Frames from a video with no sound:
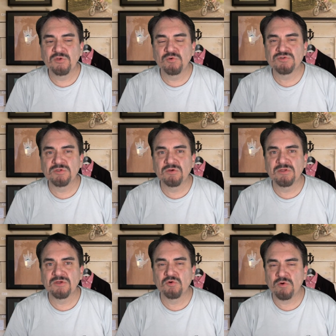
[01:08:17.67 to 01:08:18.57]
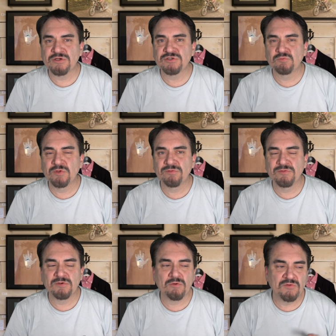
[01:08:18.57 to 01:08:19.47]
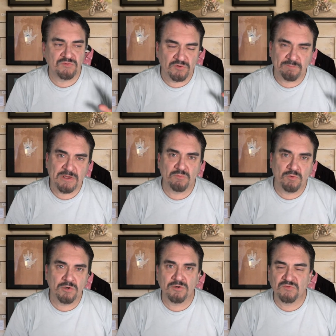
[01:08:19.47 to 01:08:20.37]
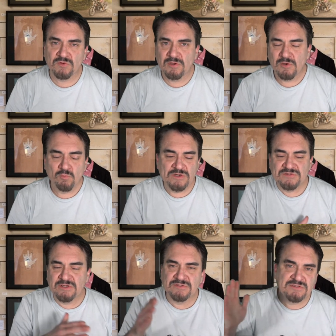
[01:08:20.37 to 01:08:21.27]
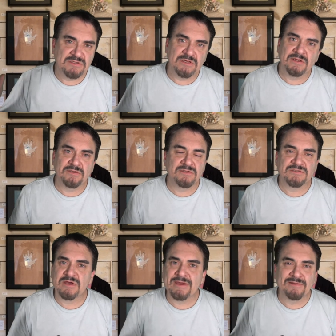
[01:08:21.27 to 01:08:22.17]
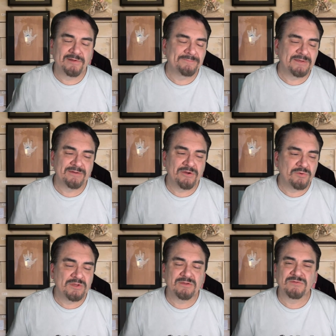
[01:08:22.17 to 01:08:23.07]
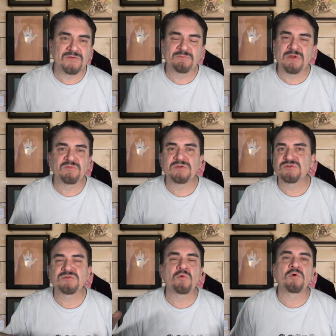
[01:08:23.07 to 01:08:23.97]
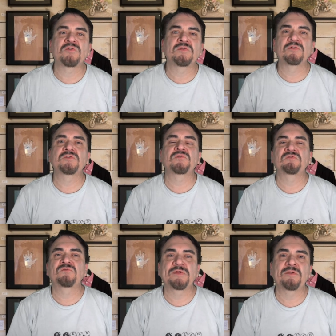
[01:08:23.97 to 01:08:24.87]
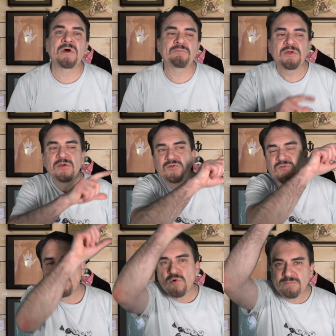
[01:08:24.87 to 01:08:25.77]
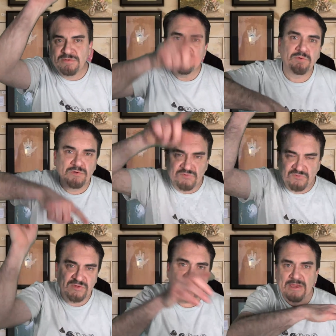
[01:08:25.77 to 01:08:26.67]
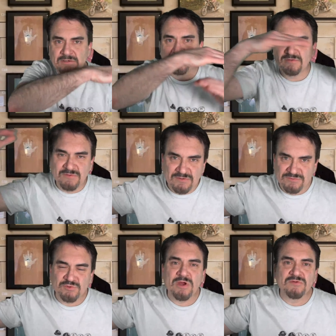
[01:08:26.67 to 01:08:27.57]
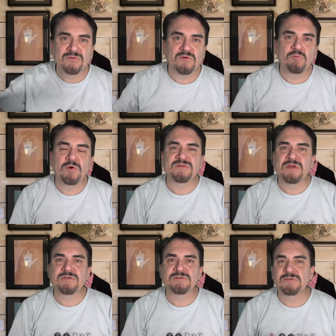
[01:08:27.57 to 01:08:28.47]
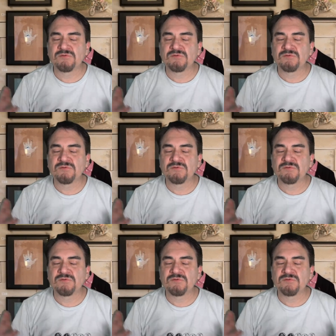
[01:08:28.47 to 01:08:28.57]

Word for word: Usually you can crush it with, you know, a certain amount of words. Once it gets to the end of the title, you know, sometimes I just throw words in there just to fill it up. So when people are scanning it, it draws a little more attention.